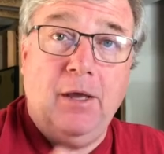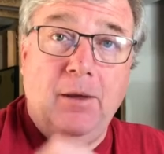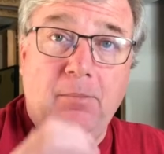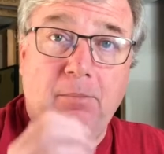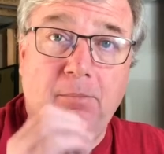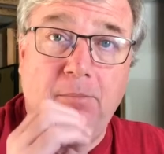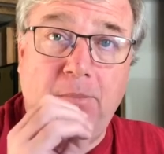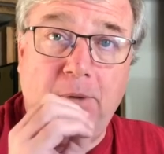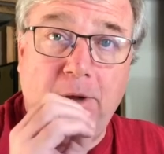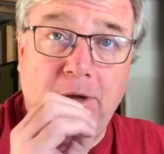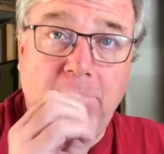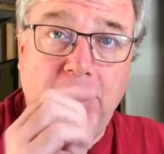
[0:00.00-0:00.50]

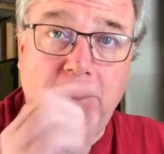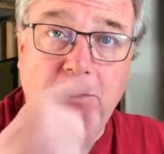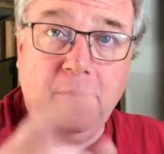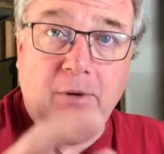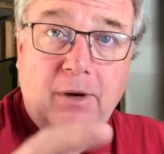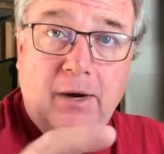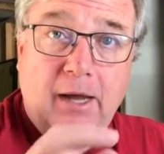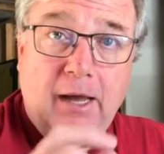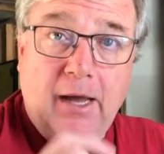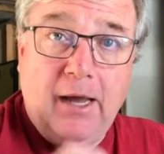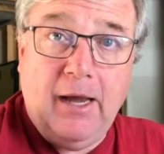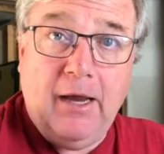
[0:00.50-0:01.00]
But you
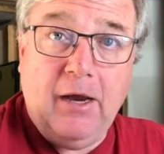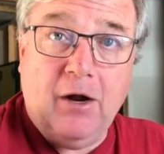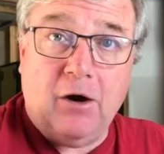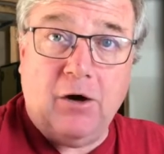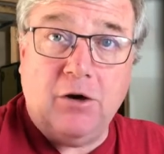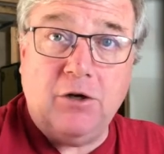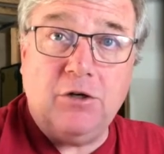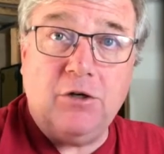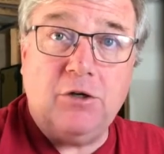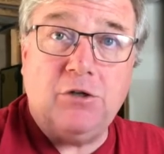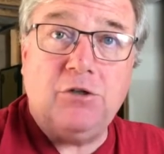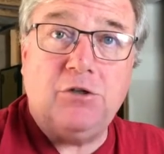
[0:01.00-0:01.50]
and I are
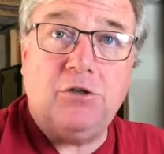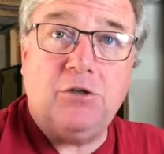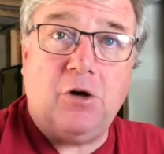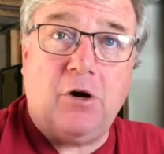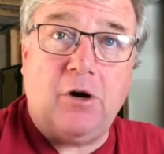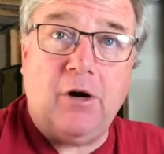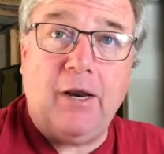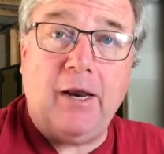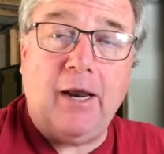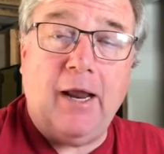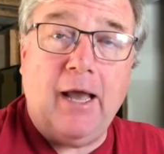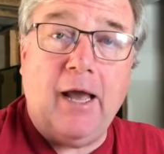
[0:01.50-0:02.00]
just
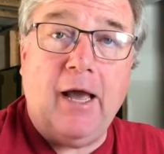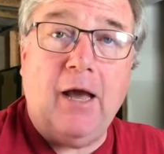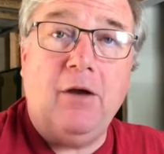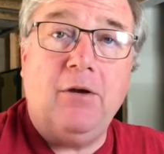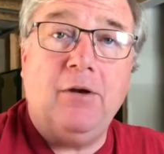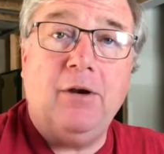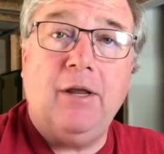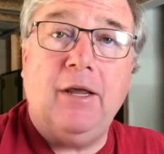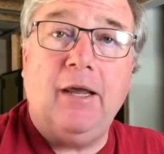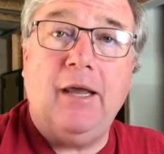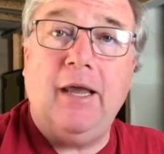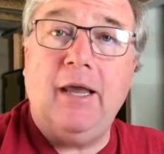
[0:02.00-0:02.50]
starting
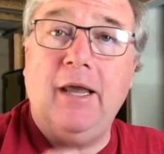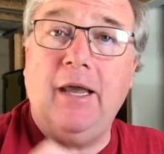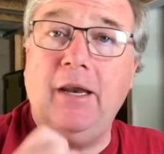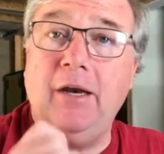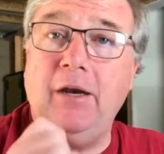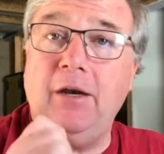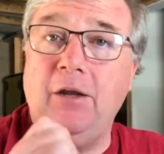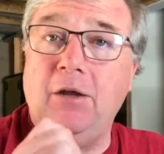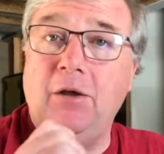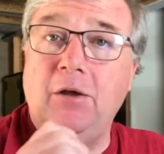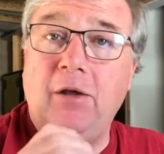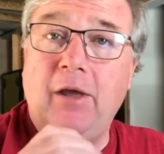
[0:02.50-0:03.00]
out,
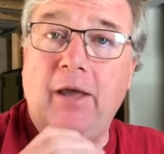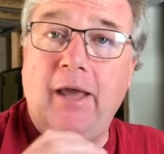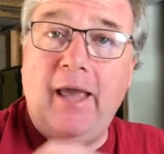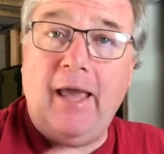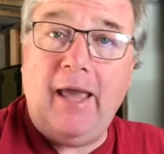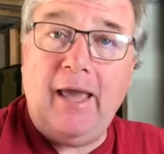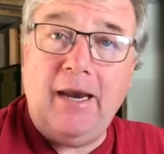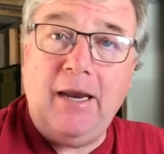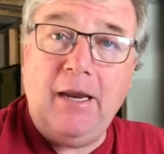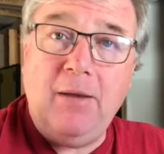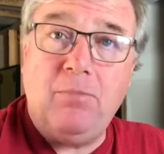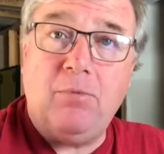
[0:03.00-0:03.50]
and
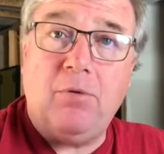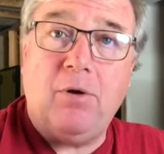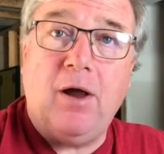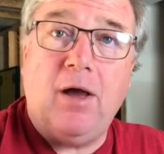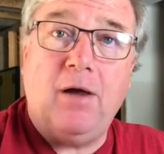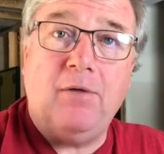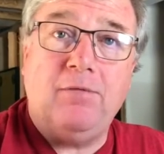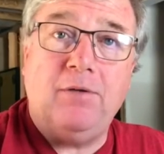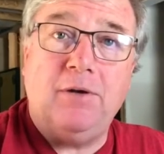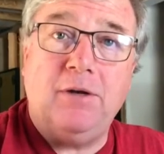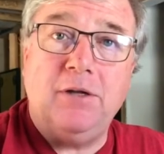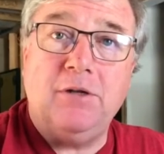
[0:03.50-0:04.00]
any
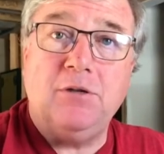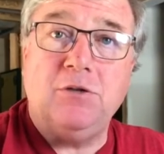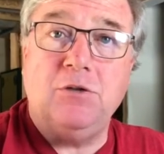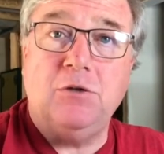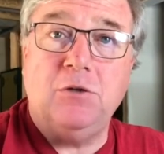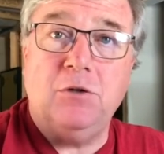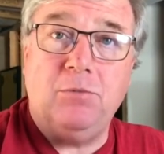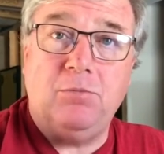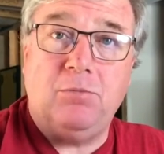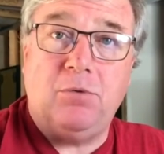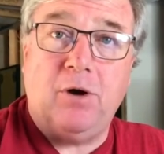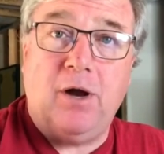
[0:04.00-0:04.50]
profit is
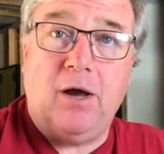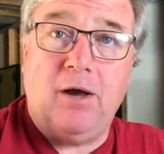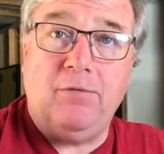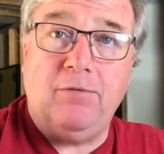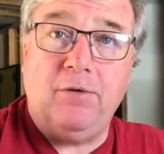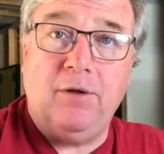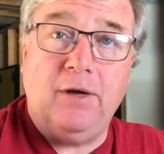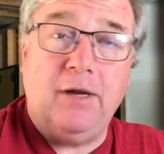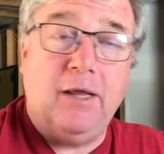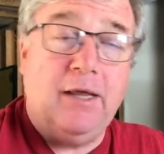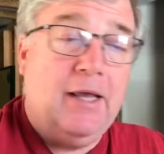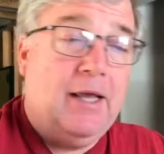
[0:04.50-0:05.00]
good
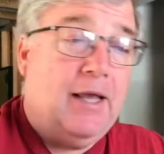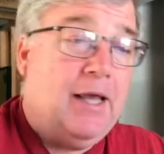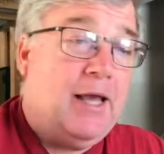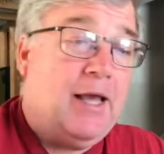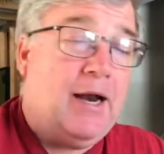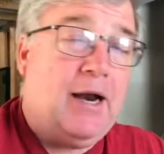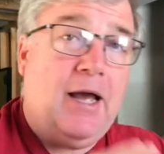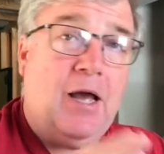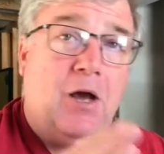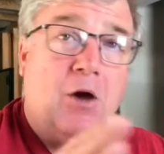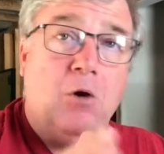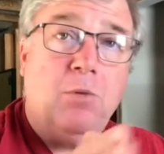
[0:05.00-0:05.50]
profit.
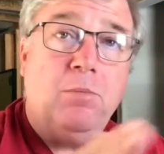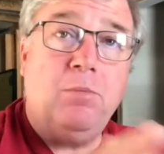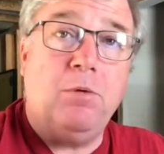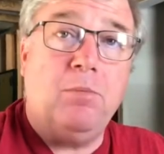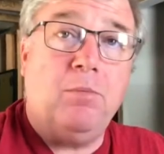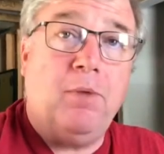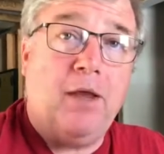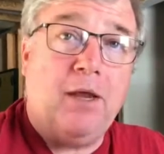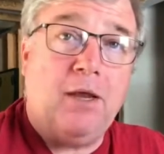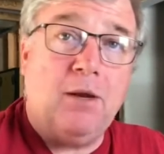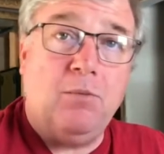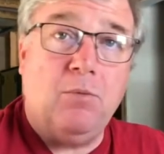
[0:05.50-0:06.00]
And I hope you're
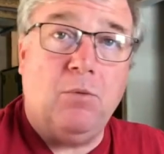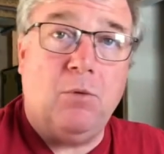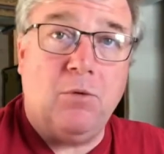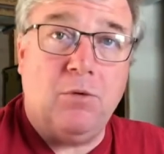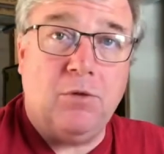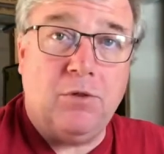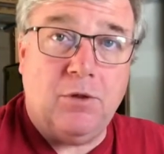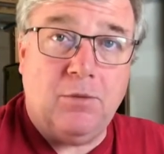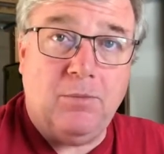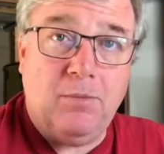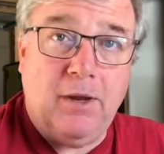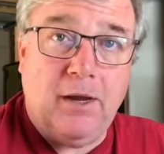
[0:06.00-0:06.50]
making more
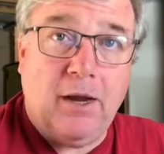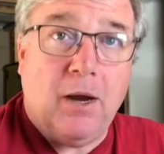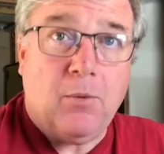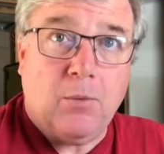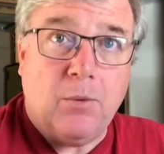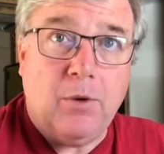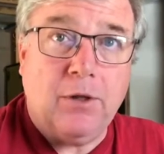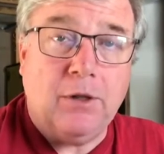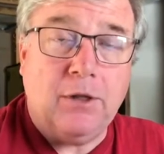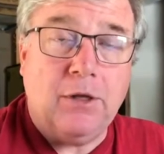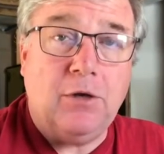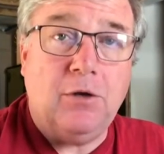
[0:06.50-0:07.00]
than me. I
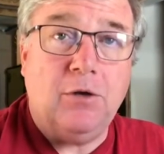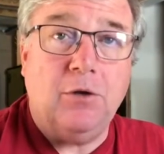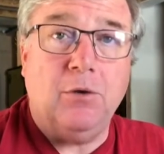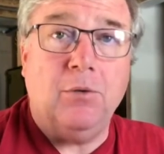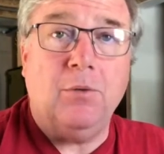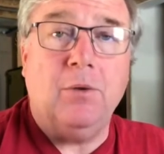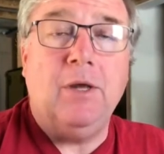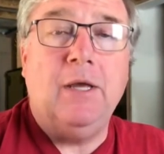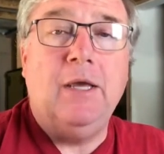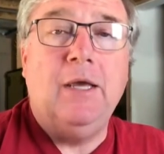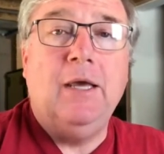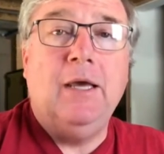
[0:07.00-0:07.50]
really
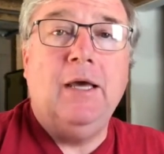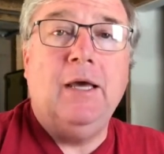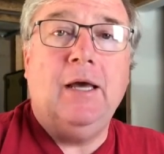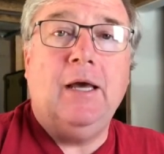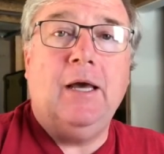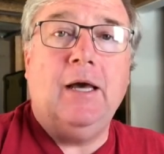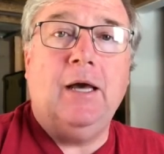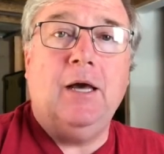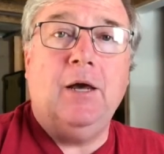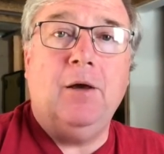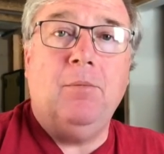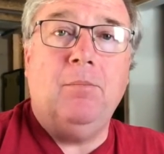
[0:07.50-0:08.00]
do.
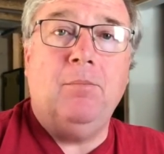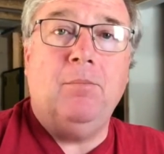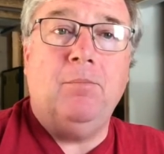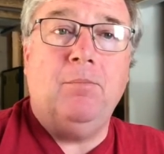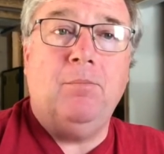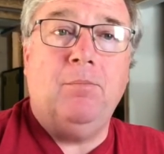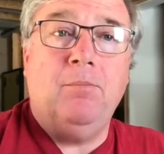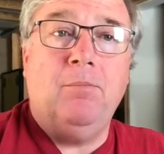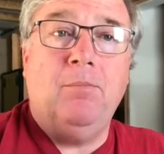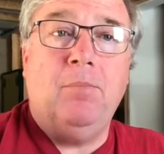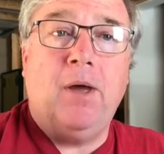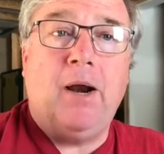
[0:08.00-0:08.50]

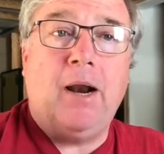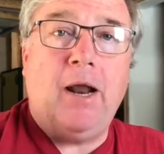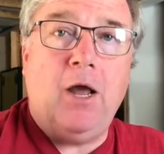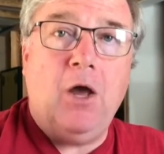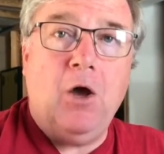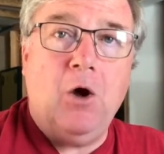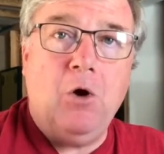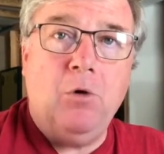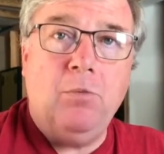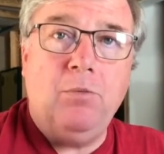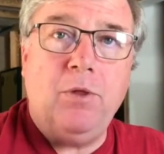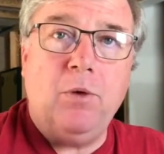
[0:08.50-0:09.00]
But I
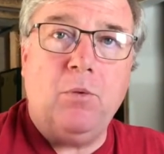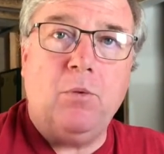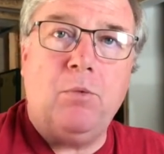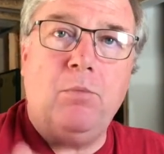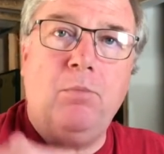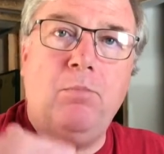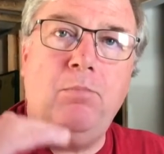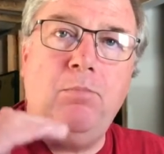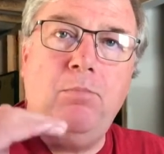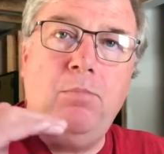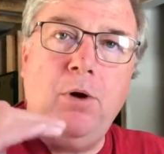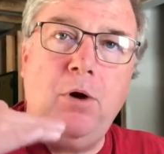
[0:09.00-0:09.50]
hope that we're
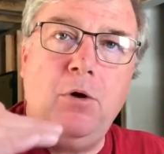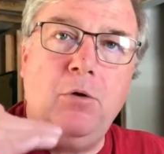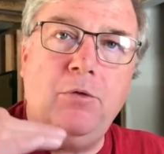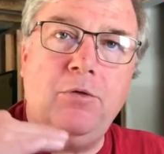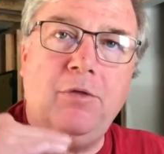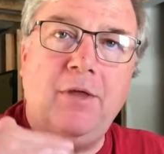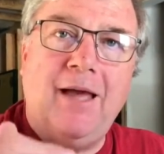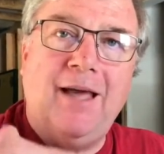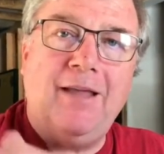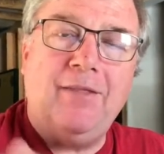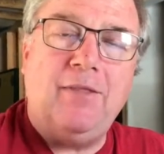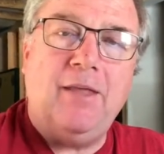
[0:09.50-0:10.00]

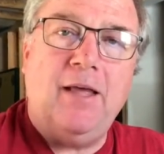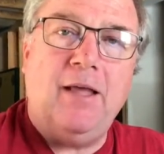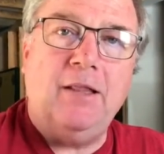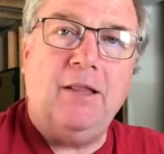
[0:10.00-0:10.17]
both at that